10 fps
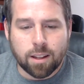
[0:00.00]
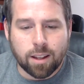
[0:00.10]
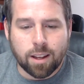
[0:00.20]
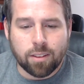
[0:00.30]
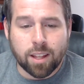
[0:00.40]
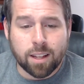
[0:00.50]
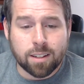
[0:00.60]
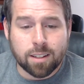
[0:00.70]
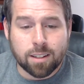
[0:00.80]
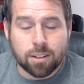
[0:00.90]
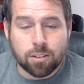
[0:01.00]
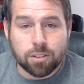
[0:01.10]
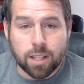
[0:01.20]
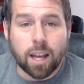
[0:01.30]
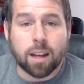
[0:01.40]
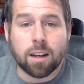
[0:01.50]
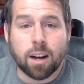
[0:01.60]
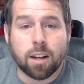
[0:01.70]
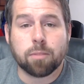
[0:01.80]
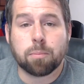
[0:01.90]
And then, yeah,
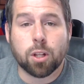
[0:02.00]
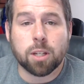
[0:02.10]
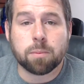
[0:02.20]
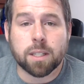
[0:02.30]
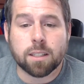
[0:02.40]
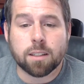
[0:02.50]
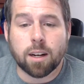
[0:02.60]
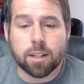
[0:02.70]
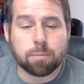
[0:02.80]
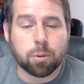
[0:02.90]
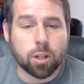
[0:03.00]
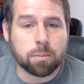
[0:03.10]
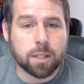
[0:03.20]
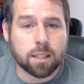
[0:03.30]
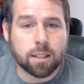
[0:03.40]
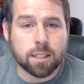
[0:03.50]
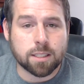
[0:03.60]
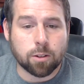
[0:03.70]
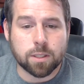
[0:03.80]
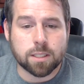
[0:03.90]
unemployment. Unemployment is
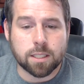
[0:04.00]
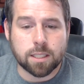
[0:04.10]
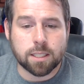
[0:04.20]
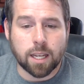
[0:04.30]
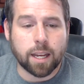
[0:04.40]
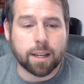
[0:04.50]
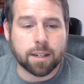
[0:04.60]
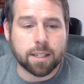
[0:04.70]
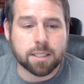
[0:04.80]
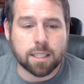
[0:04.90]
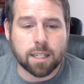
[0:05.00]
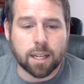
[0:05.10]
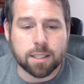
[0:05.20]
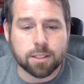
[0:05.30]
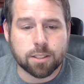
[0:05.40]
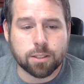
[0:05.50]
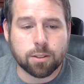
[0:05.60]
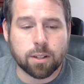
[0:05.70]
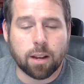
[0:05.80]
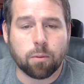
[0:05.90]
going to need to end, and it's going to end
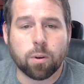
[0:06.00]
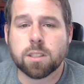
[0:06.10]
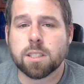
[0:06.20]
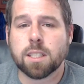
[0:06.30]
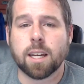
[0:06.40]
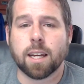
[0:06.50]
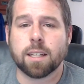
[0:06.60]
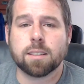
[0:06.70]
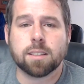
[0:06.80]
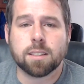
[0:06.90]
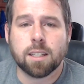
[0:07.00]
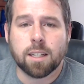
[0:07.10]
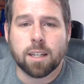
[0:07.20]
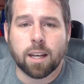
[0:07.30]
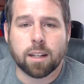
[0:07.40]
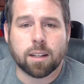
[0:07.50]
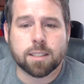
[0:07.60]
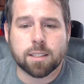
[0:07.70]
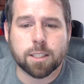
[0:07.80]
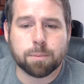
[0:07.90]
soon. And once it ends, and
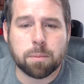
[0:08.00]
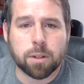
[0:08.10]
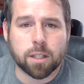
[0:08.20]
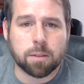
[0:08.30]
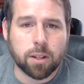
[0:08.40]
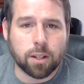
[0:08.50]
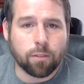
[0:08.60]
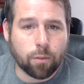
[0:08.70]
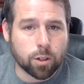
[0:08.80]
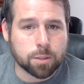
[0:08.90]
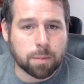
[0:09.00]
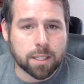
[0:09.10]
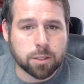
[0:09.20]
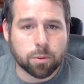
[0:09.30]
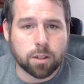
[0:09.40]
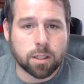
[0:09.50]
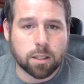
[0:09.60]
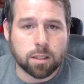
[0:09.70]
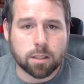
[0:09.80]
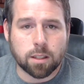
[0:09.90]
lots of these people are going to be forced back to work,
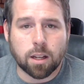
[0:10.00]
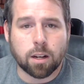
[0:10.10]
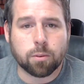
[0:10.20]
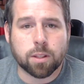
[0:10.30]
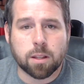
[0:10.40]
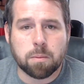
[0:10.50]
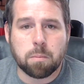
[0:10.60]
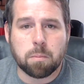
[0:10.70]
along with the